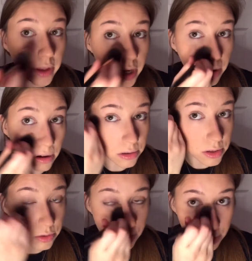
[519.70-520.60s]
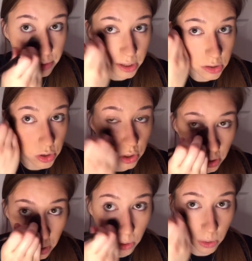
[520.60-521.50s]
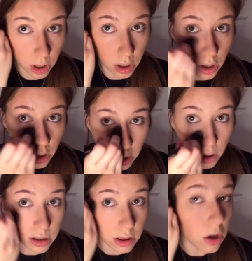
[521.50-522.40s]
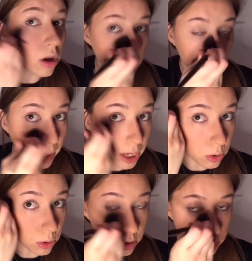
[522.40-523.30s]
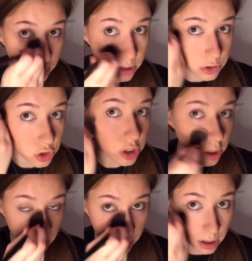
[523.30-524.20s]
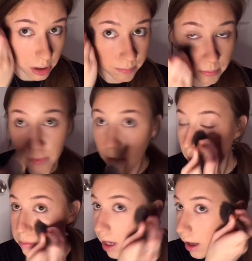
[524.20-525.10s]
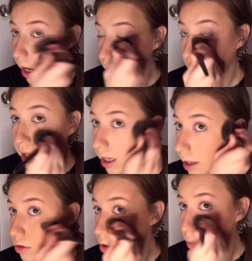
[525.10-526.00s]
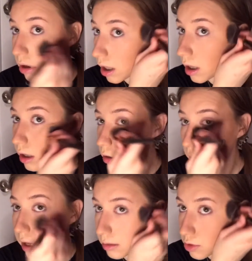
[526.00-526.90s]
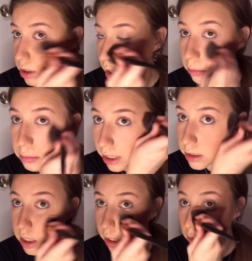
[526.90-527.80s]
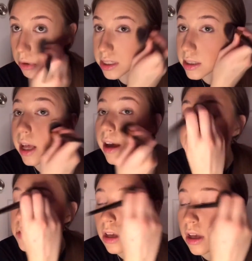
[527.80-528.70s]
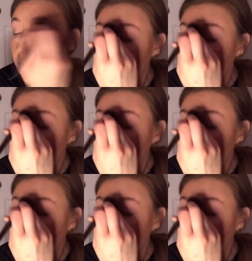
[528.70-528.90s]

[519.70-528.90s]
and then I also do like to go along my whole entire cheek. I'm not adding any extra product, I am just kind of blending what's left